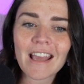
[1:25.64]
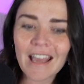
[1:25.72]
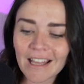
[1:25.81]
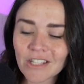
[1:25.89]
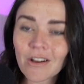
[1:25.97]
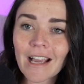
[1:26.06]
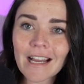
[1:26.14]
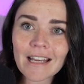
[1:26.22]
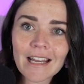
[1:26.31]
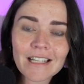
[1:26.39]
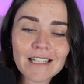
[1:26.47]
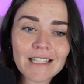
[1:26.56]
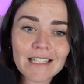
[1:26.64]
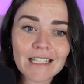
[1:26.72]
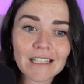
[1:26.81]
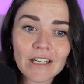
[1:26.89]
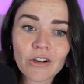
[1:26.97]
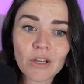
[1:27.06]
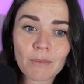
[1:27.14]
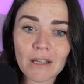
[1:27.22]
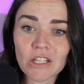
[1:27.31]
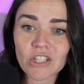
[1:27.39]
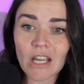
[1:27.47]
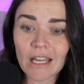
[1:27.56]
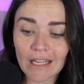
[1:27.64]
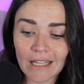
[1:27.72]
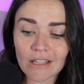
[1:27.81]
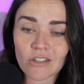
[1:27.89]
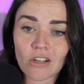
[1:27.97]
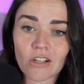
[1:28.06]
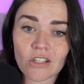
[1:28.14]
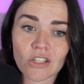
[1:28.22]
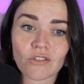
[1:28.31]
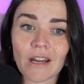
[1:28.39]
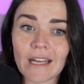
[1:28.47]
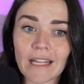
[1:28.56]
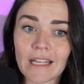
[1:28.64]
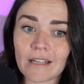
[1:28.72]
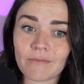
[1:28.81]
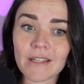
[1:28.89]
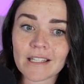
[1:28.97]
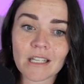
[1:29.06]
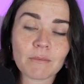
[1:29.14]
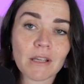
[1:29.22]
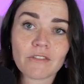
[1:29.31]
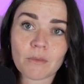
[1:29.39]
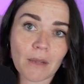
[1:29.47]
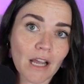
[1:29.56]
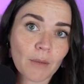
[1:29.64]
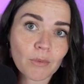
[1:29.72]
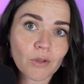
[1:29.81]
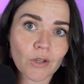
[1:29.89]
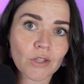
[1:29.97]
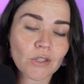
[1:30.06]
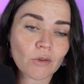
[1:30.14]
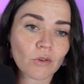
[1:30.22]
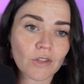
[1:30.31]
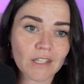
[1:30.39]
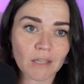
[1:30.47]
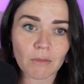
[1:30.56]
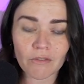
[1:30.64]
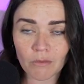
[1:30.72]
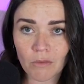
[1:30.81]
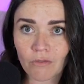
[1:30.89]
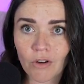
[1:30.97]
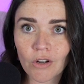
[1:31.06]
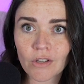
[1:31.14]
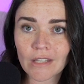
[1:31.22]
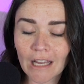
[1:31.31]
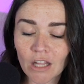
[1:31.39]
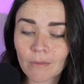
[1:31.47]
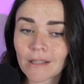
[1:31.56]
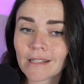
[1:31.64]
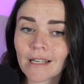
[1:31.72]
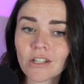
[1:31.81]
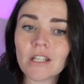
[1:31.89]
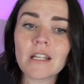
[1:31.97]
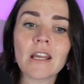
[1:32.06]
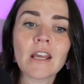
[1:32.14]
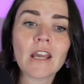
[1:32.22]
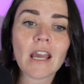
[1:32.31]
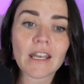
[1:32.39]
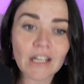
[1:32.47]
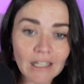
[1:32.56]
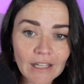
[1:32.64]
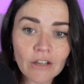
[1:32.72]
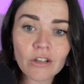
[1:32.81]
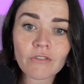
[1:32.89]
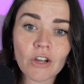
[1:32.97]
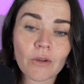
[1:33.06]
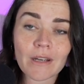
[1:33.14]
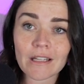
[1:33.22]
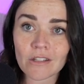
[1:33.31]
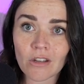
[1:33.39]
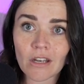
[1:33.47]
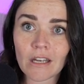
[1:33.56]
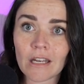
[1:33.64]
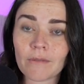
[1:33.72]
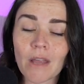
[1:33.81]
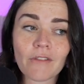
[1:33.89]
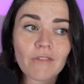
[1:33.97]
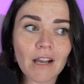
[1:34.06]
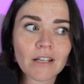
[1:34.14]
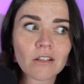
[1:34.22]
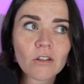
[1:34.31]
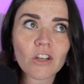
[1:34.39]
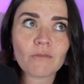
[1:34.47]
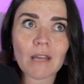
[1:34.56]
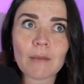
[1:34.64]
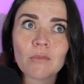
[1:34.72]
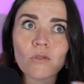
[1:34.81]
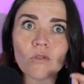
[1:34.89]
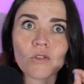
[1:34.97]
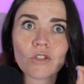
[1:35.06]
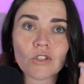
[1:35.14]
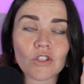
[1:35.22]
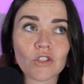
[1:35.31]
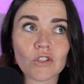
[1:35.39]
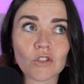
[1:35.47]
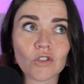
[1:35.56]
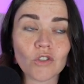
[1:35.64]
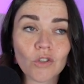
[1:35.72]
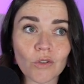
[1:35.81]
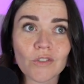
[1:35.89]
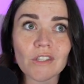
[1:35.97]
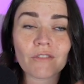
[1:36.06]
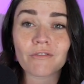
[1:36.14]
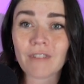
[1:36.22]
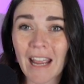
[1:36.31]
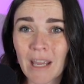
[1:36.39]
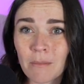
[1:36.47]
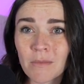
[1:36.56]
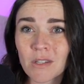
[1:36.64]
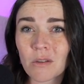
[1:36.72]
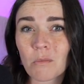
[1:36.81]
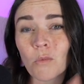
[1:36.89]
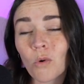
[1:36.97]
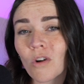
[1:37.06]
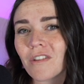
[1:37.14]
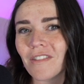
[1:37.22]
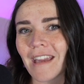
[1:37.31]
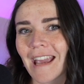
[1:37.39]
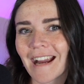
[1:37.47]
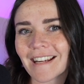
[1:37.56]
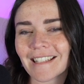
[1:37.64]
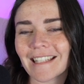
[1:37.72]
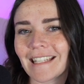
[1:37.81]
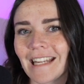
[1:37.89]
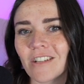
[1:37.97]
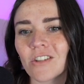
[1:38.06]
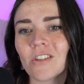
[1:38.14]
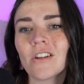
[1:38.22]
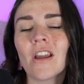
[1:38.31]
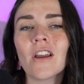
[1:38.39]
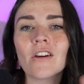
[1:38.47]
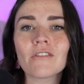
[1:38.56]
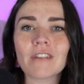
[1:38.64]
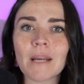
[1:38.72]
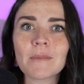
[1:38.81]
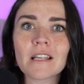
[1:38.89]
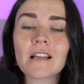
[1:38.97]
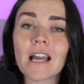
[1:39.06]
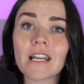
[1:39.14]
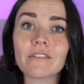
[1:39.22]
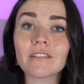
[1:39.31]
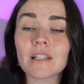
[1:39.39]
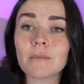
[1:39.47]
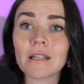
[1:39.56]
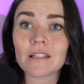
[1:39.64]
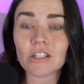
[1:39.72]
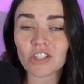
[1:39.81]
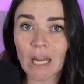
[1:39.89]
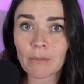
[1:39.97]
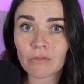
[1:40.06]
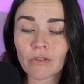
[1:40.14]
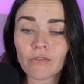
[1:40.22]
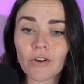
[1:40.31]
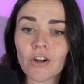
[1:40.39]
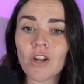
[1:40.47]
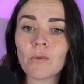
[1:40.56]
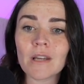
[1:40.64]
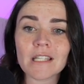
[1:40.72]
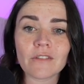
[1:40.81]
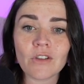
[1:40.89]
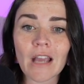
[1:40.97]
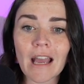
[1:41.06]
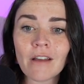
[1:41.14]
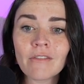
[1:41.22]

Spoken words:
And so I can actually just click on a picture and insert it straight in. This can be from my uploads or this can be from the photos element section. And you can click on a photo and insert it in. I find a lot of people use frames more than they actually need to. Frames can kind of limit the shape of a photo, whereas if you